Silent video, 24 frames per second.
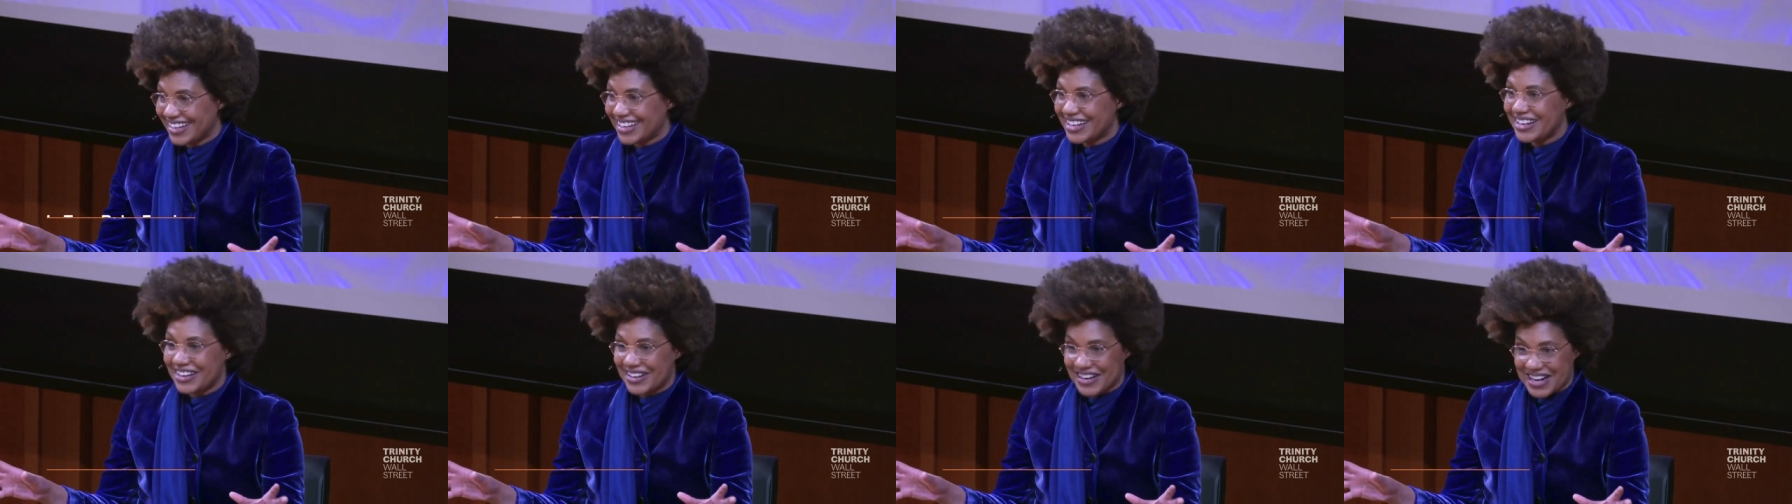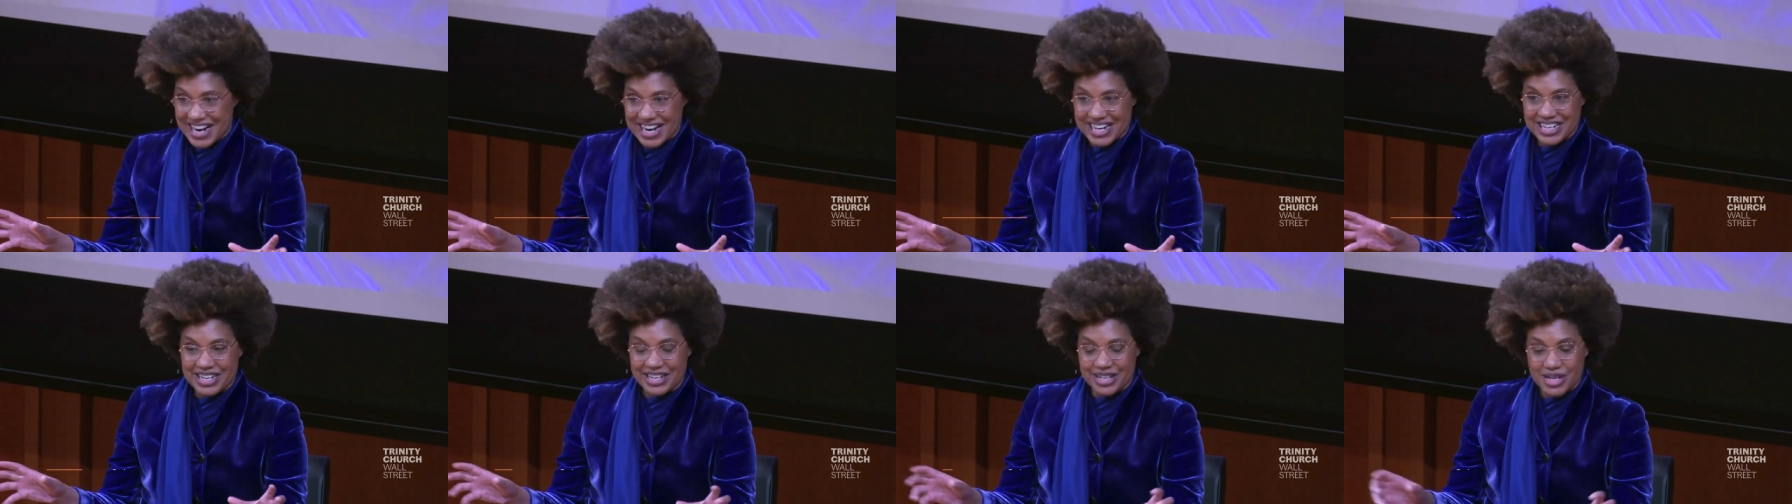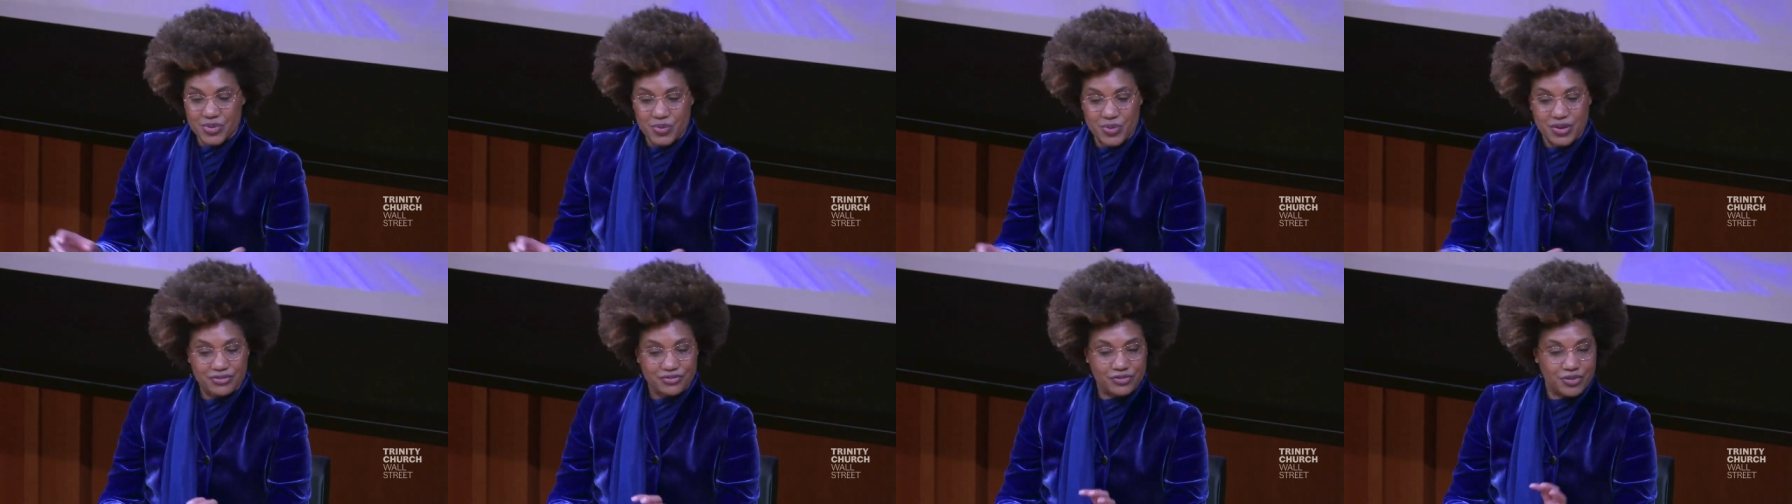right? And
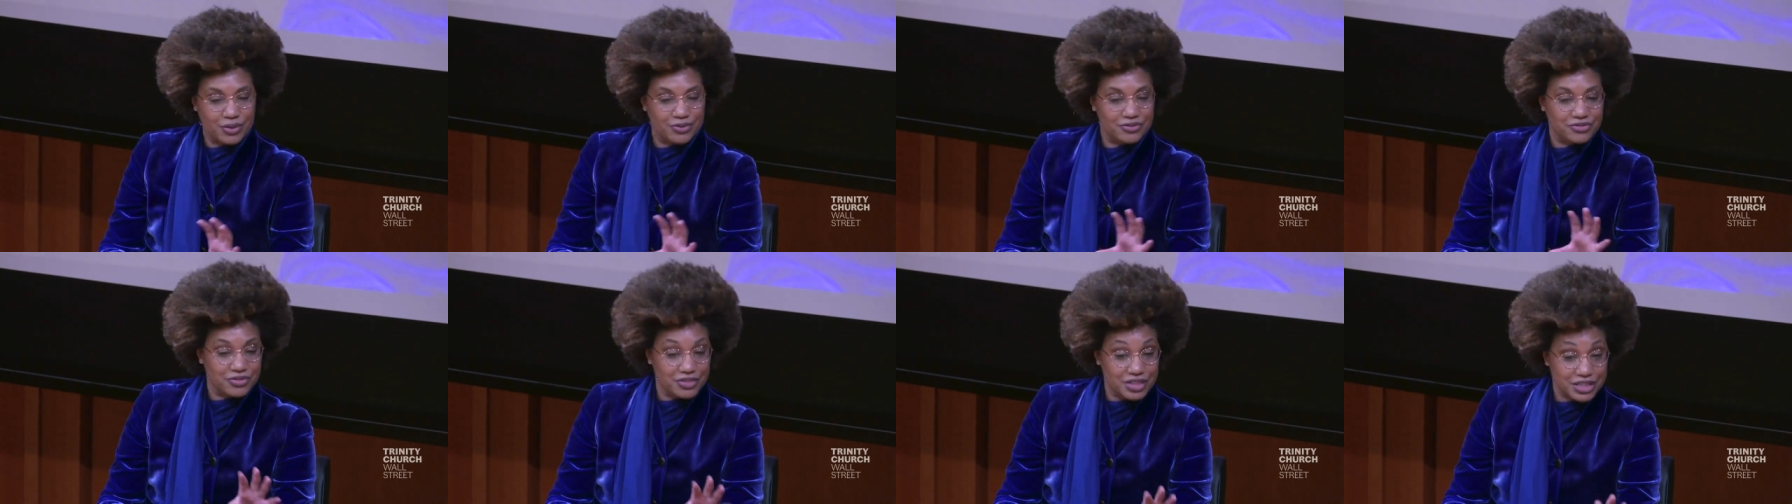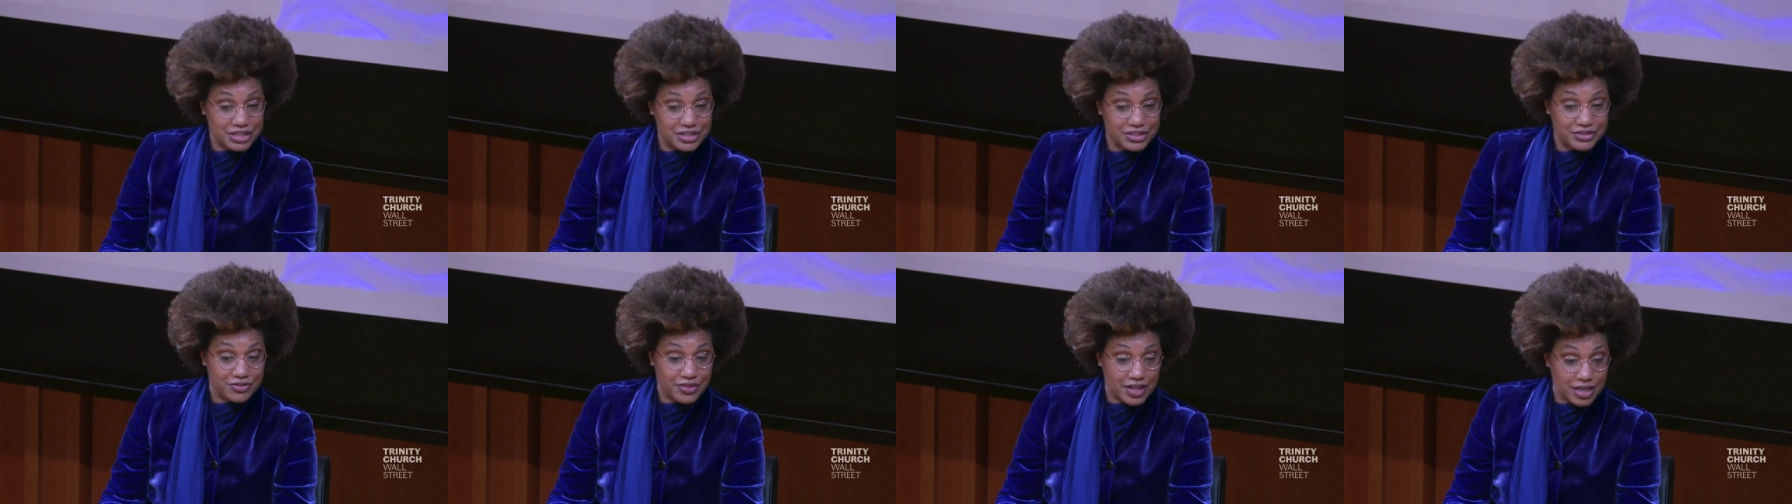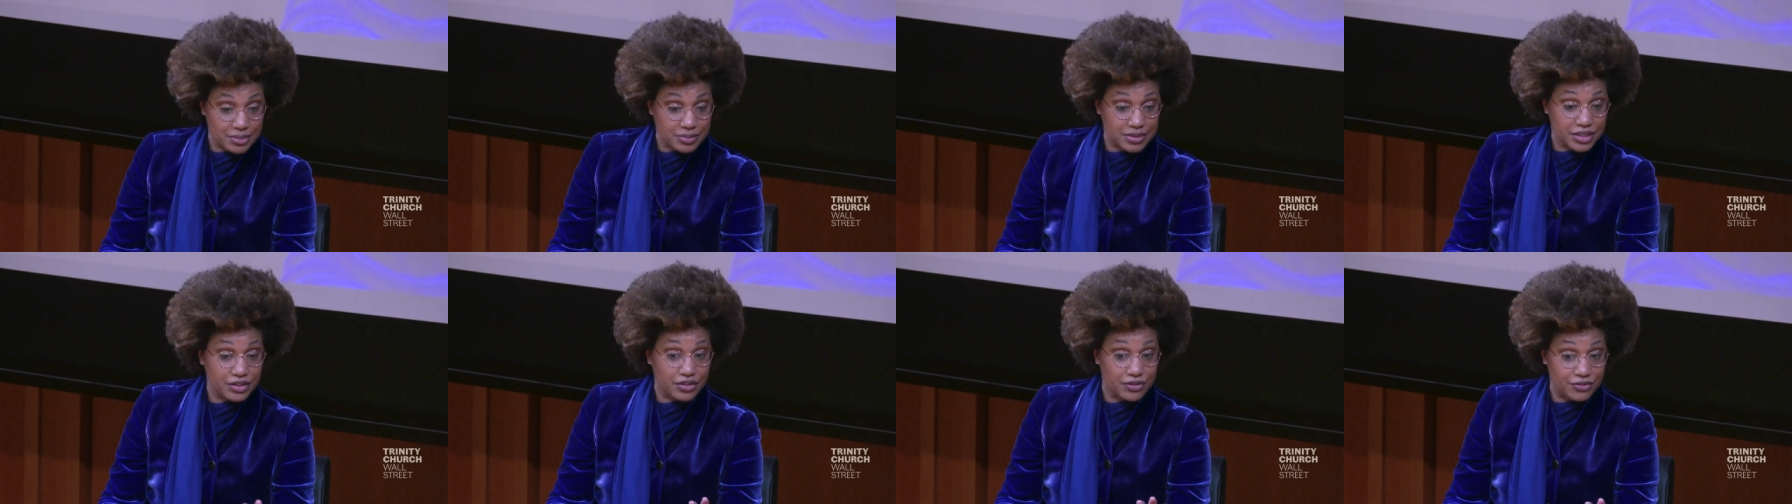it went from Flint is
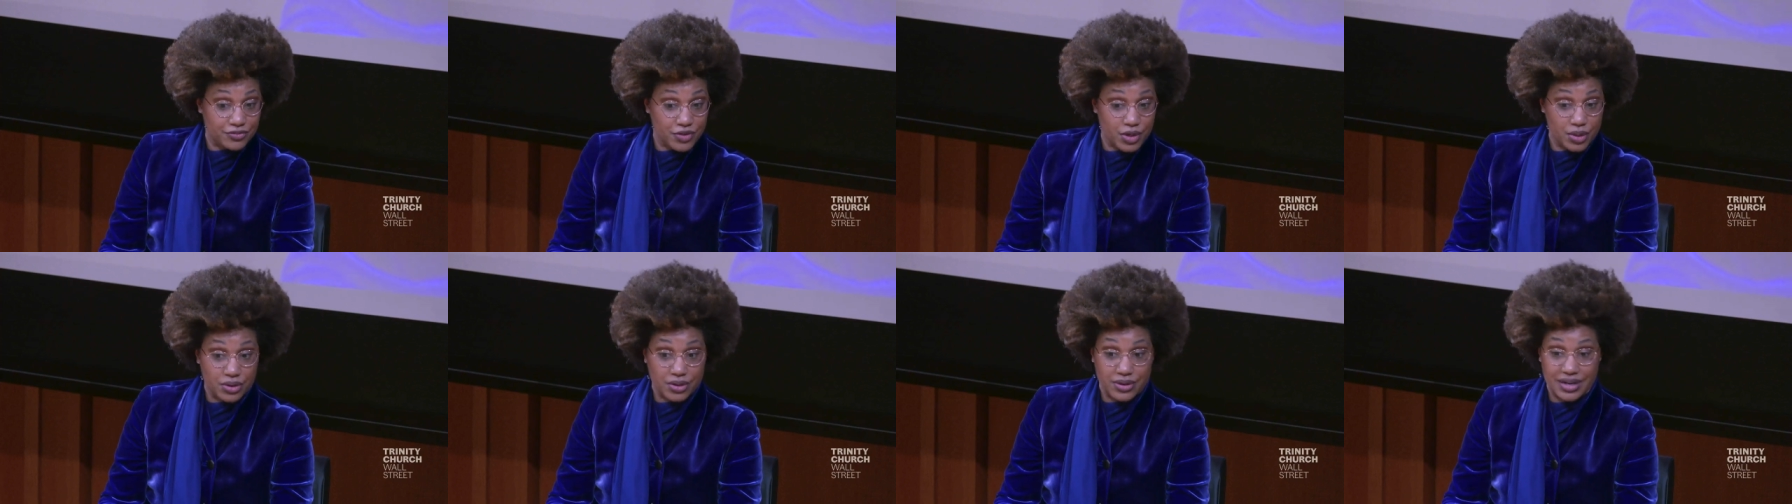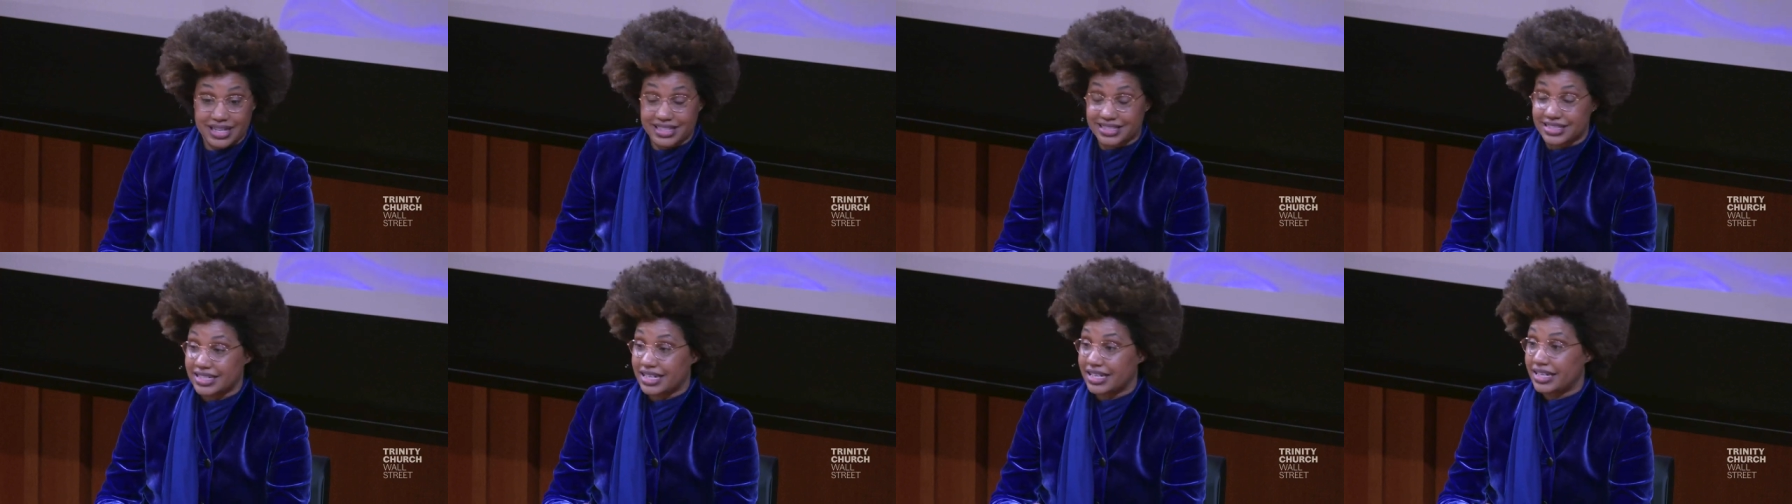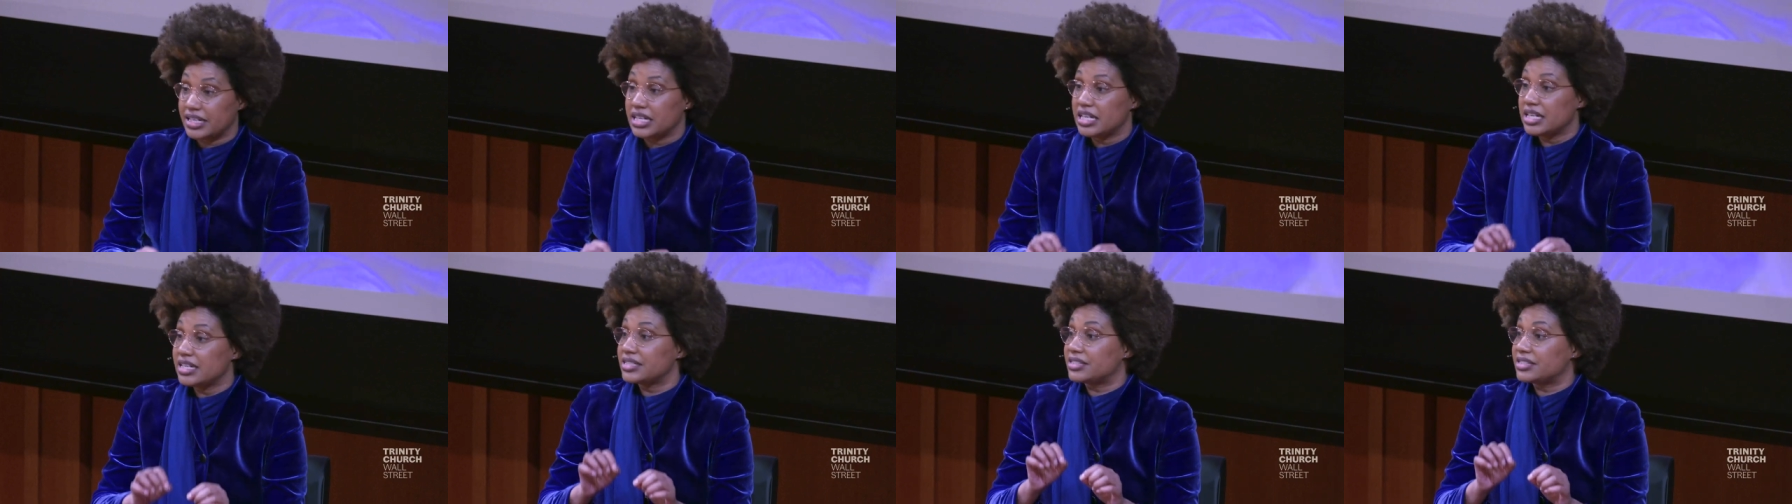Family, the photo essay,